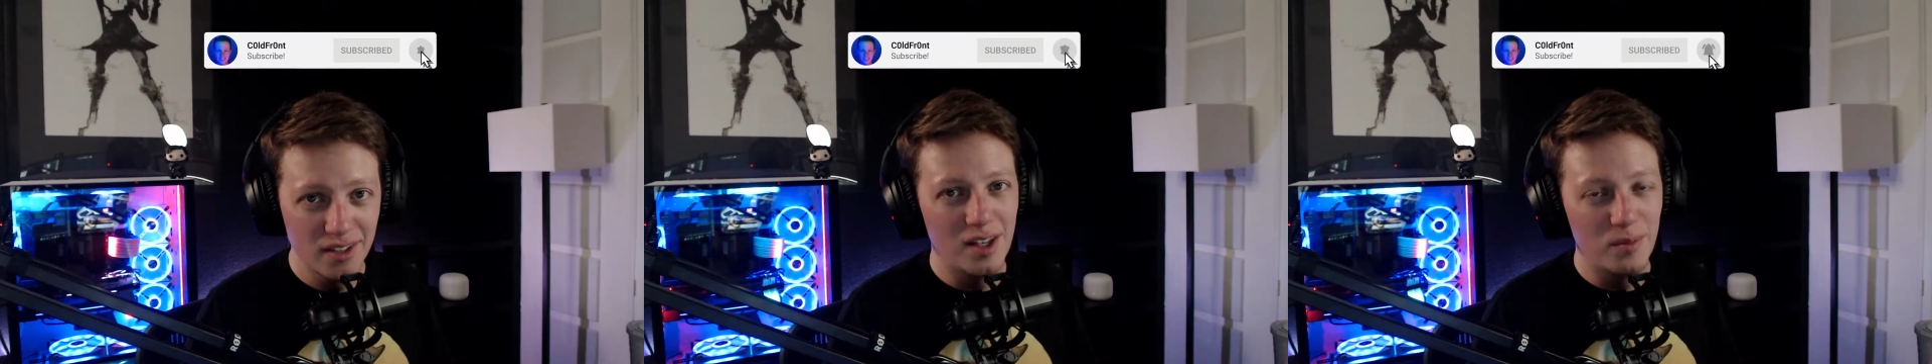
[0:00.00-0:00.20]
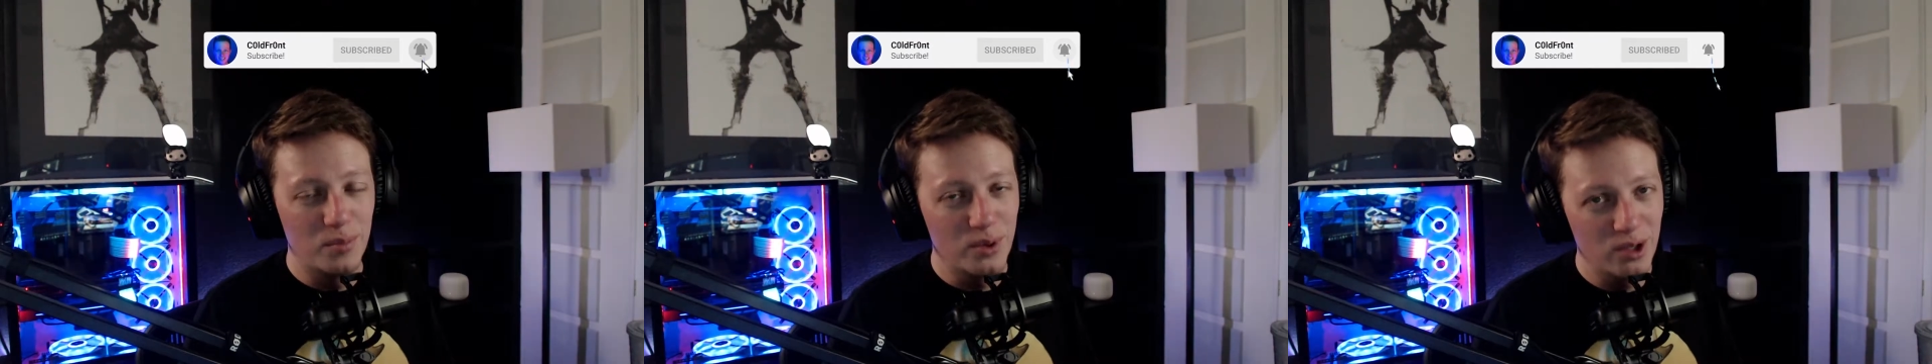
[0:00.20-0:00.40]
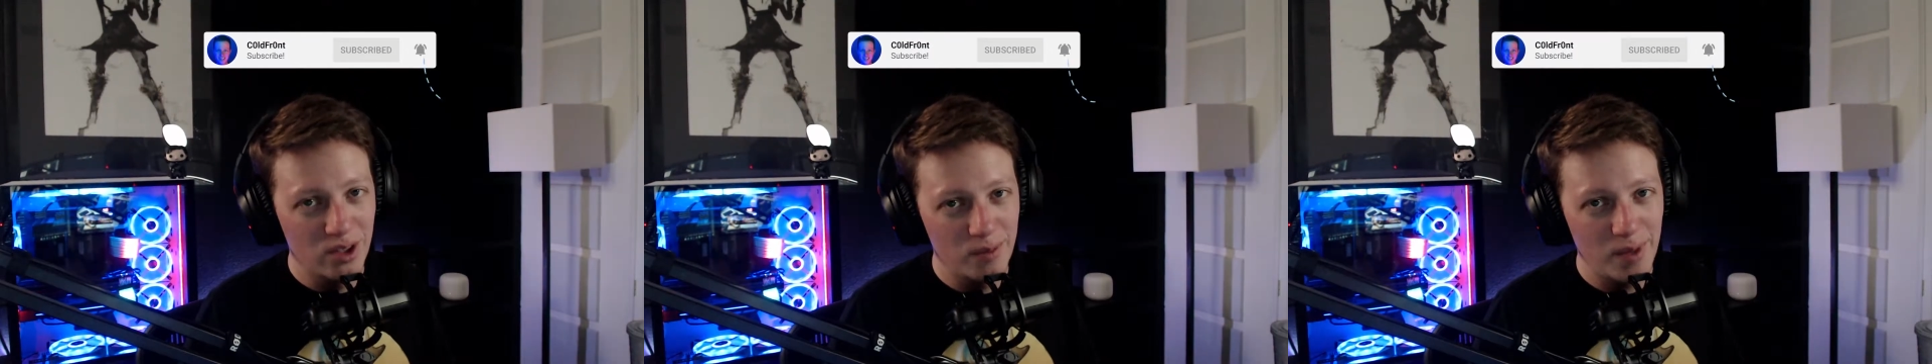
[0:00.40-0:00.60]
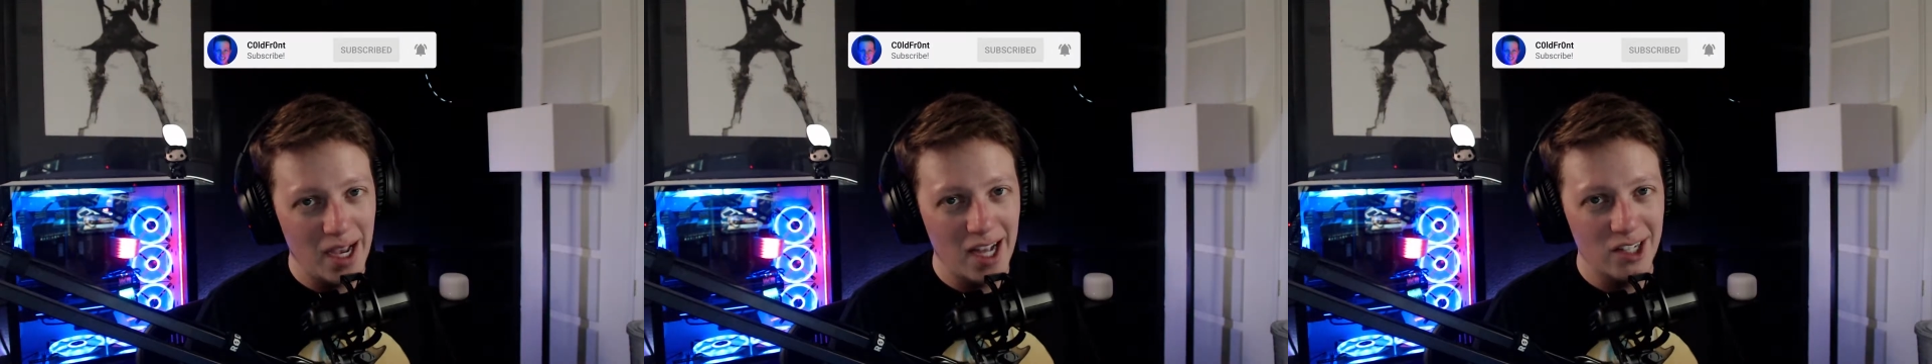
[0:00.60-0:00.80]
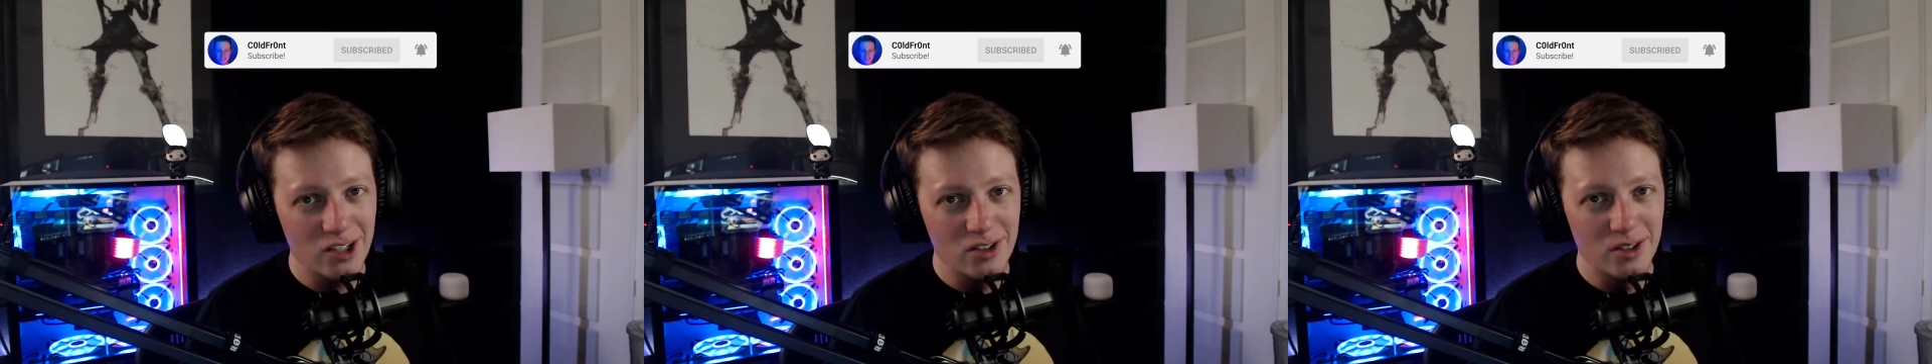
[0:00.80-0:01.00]
And per the
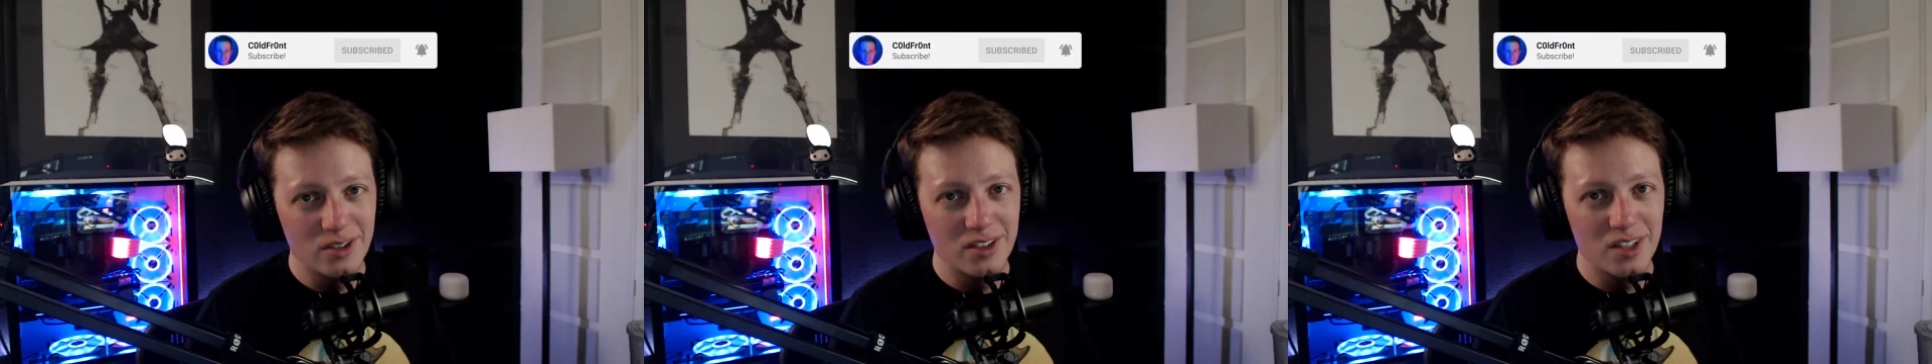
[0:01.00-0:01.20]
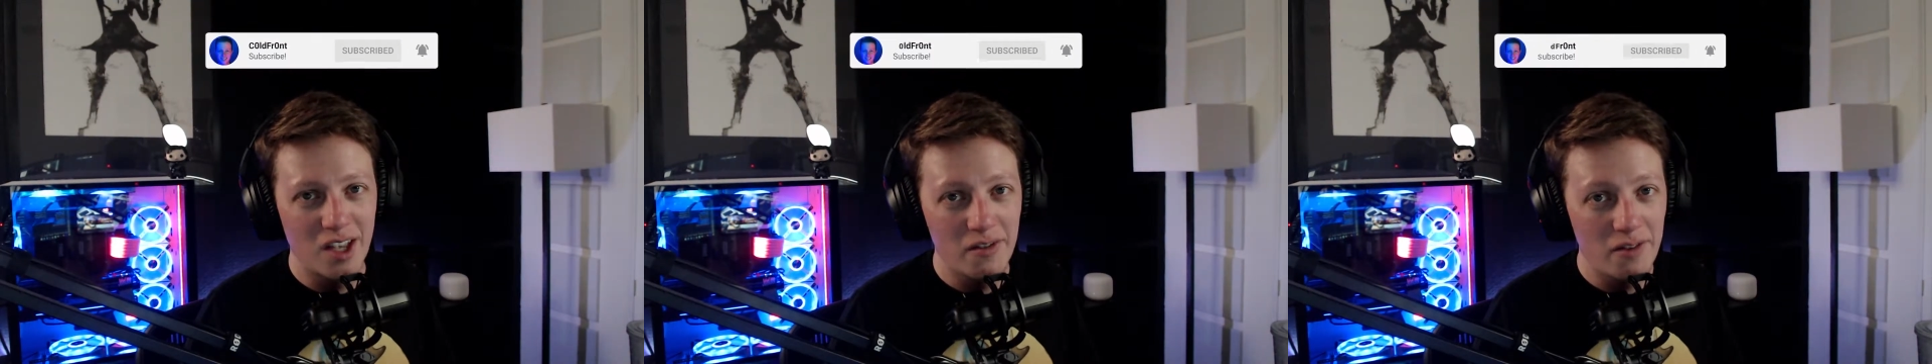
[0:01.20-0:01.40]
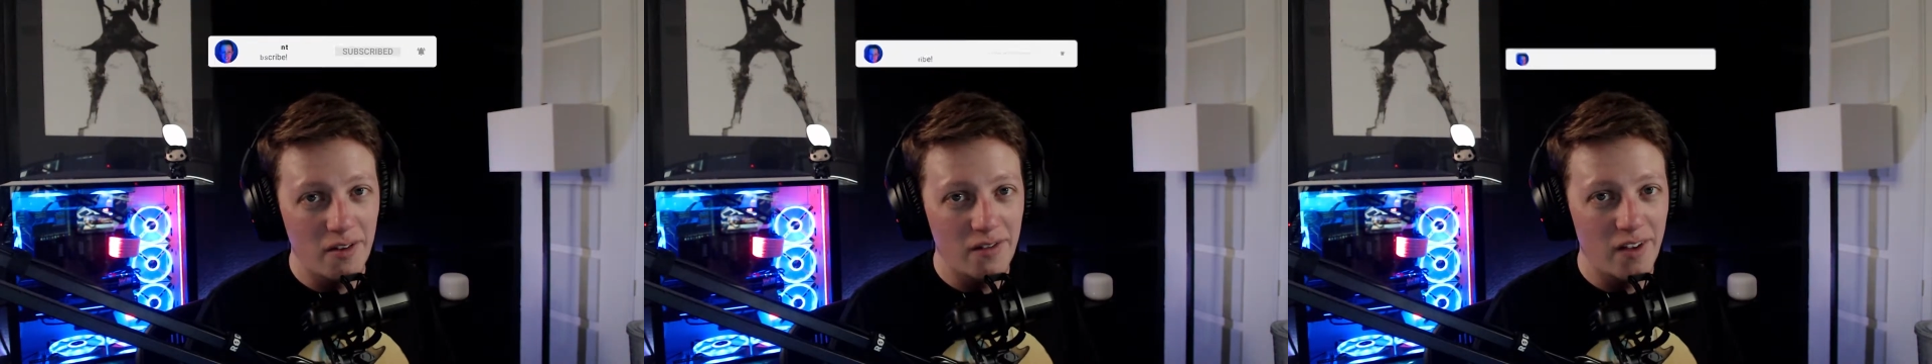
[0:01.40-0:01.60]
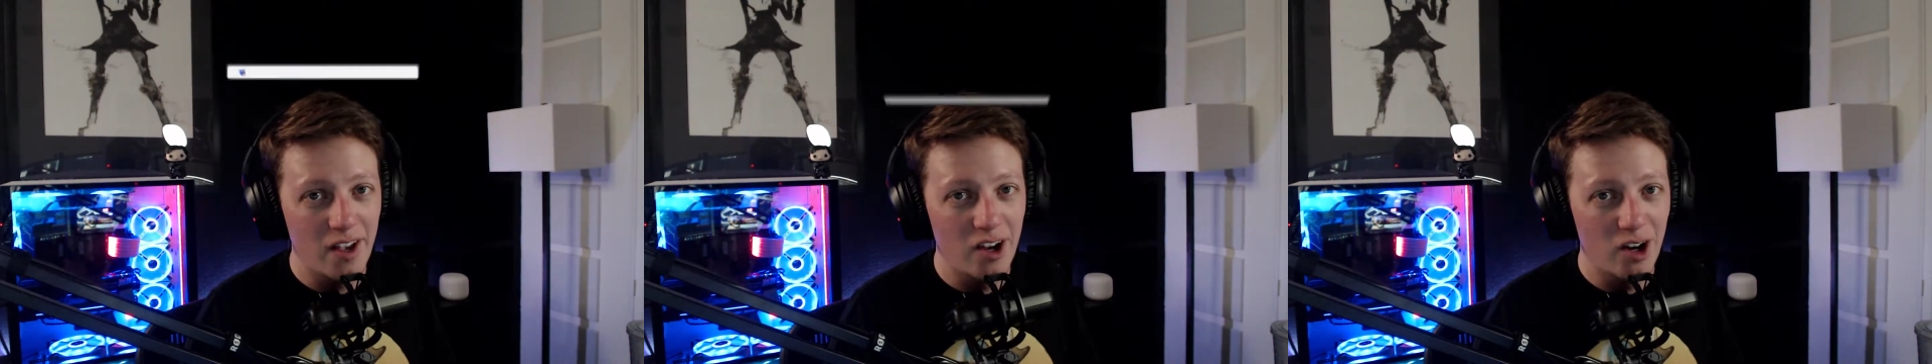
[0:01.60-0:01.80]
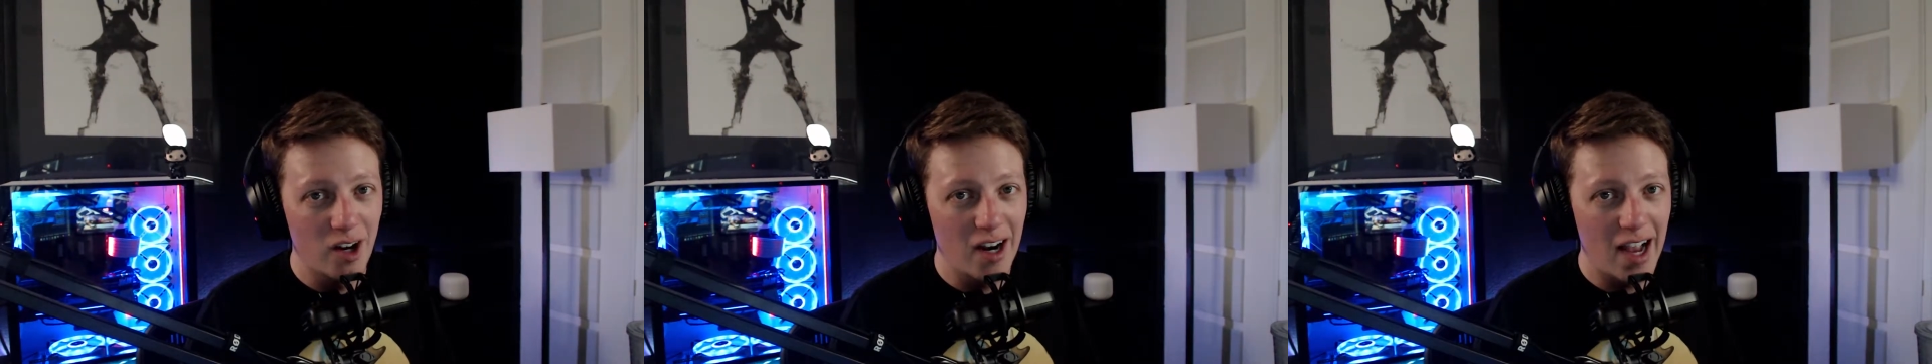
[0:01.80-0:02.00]
patch notes, the
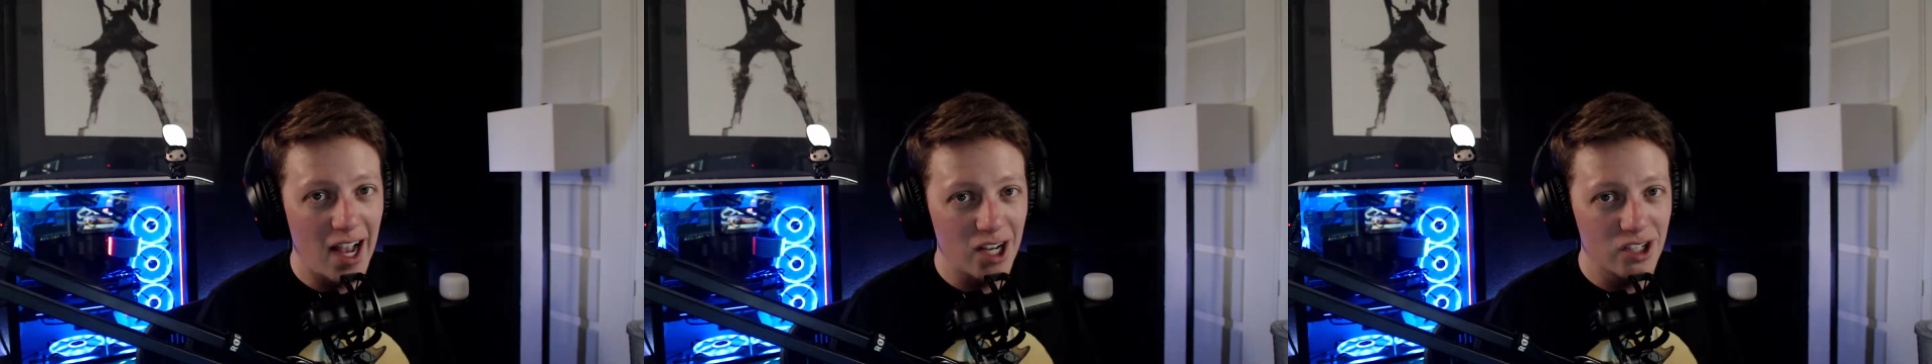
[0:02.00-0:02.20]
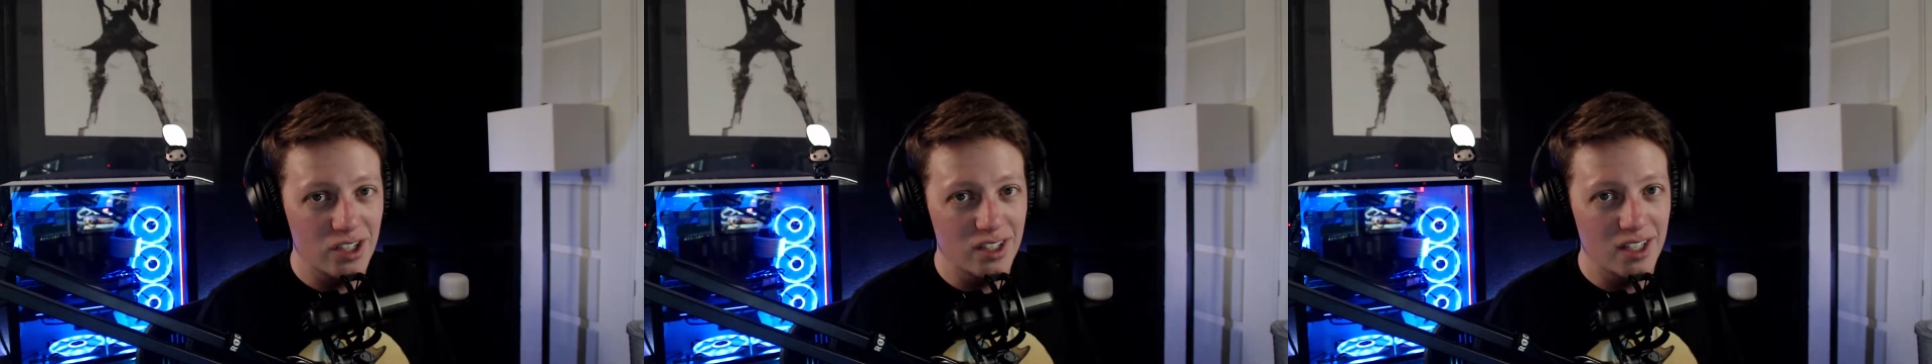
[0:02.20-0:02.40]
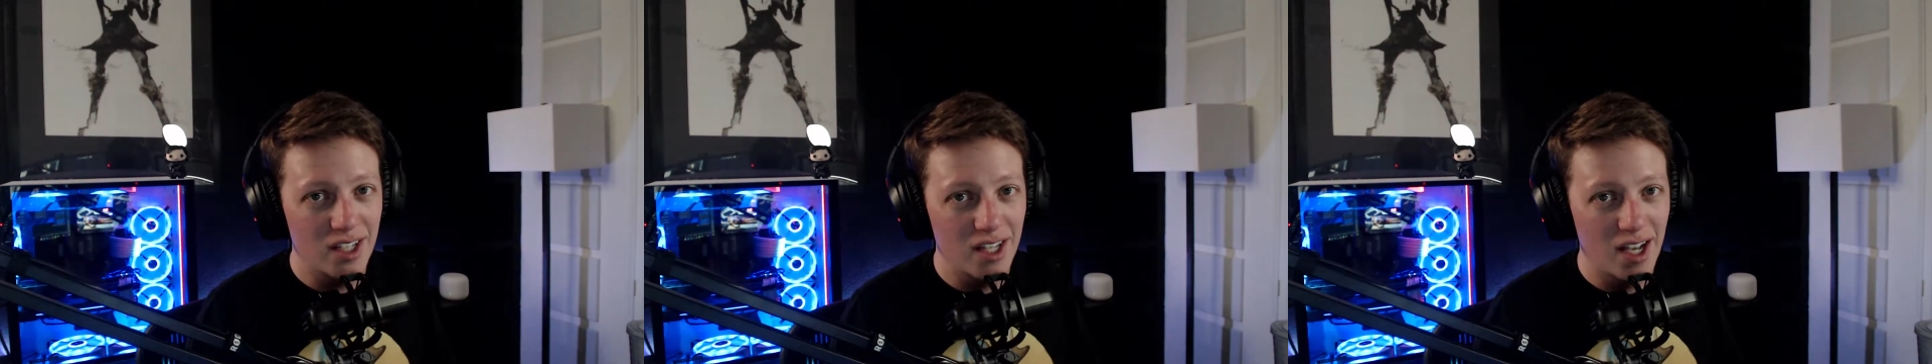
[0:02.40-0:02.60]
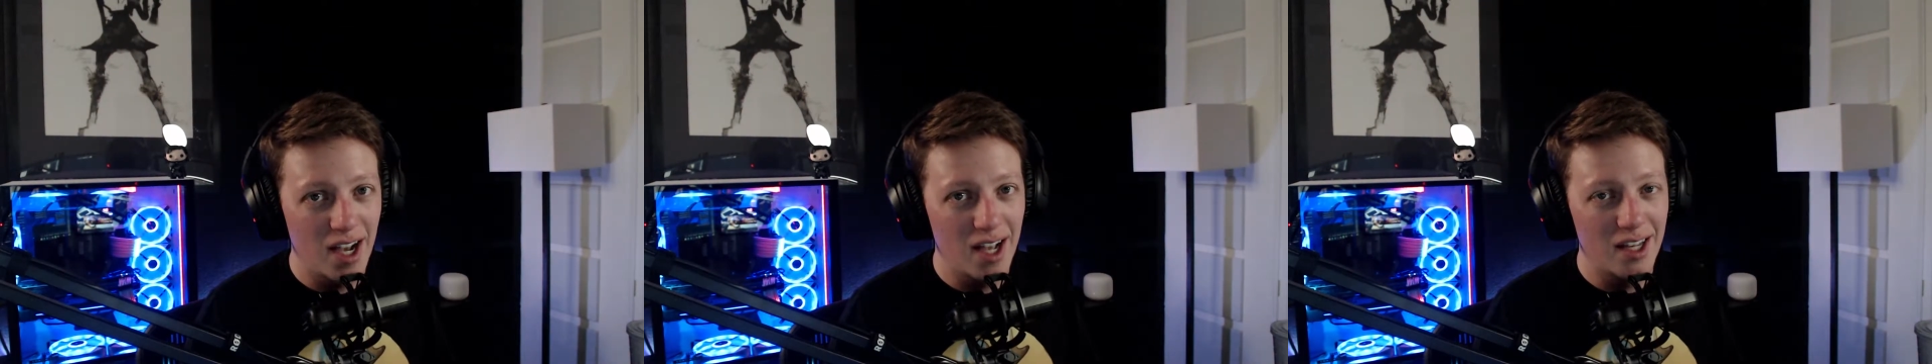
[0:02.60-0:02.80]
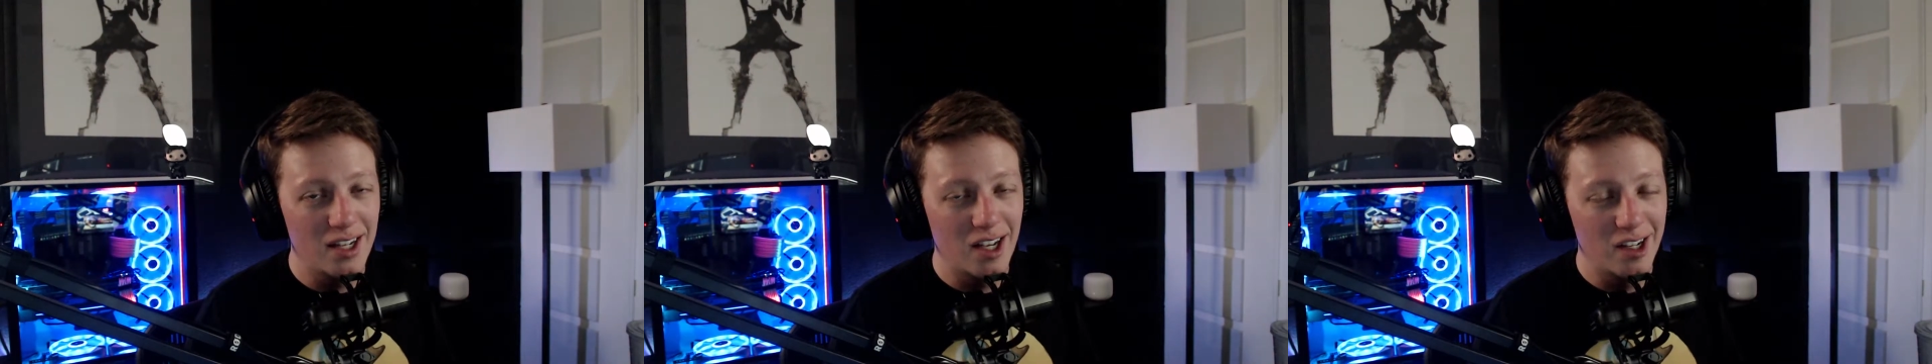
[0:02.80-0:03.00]
FFAR actually got